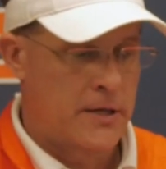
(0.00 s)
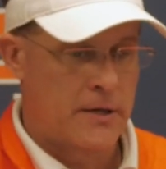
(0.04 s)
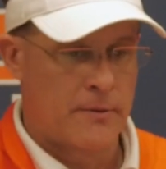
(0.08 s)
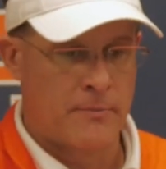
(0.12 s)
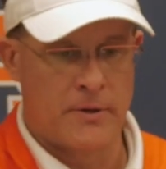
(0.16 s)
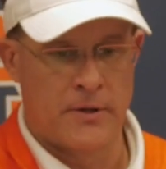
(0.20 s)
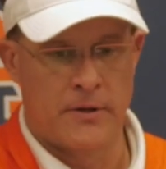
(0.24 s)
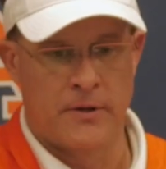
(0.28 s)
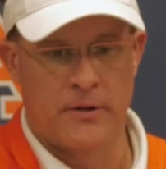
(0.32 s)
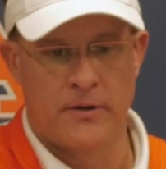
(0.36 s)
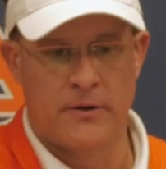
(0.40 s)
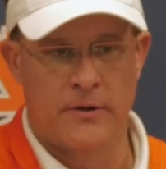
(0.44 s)
Yeah,
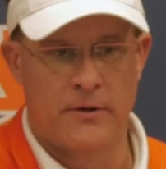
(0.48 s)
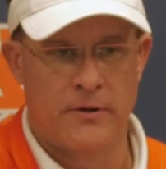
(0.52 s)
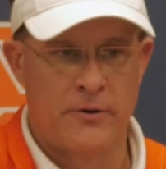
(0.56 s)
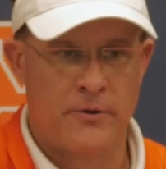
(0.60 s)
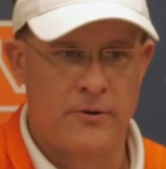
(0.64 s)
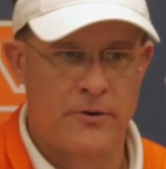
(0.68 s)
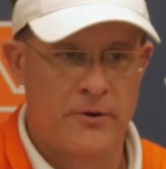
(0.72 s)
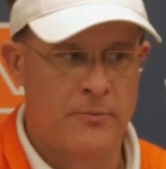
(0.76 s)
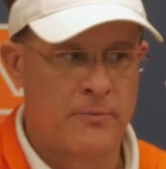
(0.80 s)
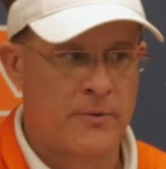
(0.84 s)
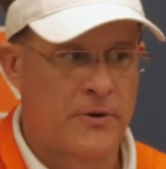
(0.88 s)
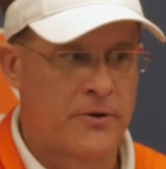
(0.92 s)

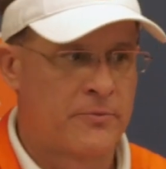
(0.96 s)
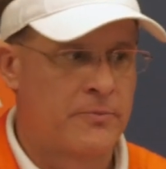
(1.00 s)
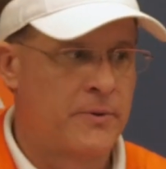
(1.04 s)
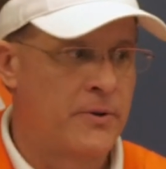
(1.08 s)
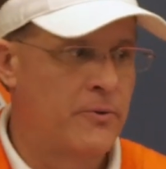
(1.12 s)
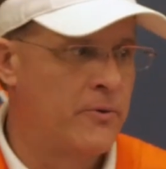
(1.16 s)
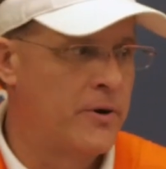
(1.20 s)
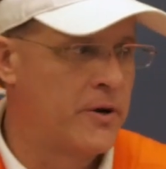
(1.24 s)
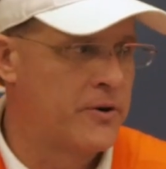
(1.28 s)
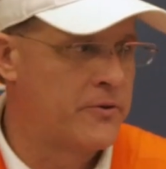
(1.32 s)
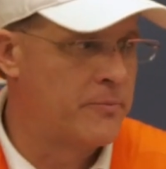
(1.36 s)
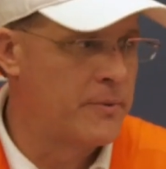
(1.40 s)
you must be
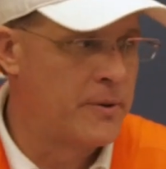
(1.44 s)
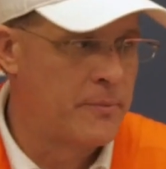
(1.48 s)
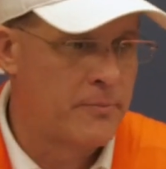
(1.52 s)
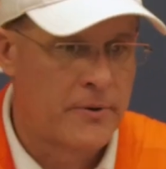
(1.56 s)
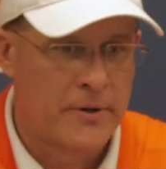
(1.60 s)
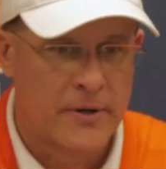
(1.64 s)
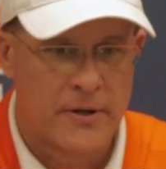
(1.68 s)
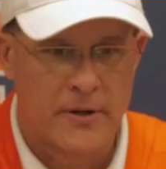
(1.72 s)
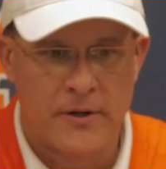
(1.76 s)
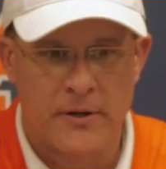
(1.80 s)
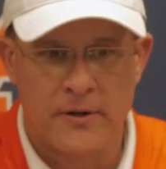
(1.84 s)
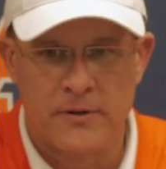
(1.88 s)
watching me
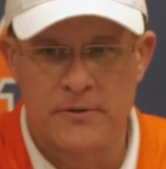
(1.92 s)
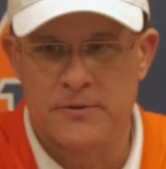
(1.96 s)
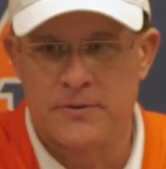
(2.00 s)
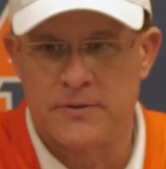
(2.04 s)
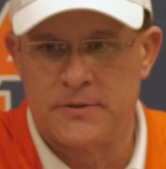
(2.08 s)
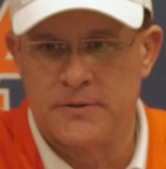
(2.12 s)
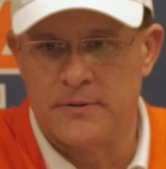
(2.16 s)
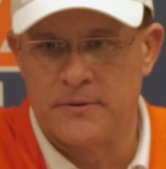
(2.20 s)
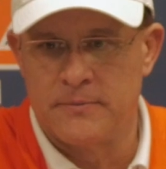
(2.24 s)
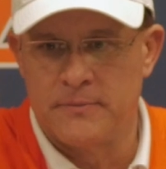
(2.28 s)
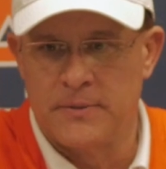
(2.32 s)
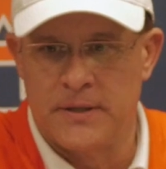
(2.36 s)
pretty
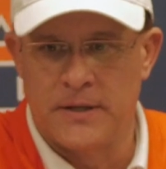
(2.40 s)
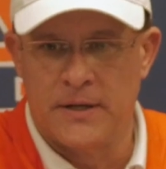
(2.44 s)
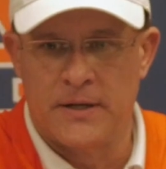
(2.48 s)
close.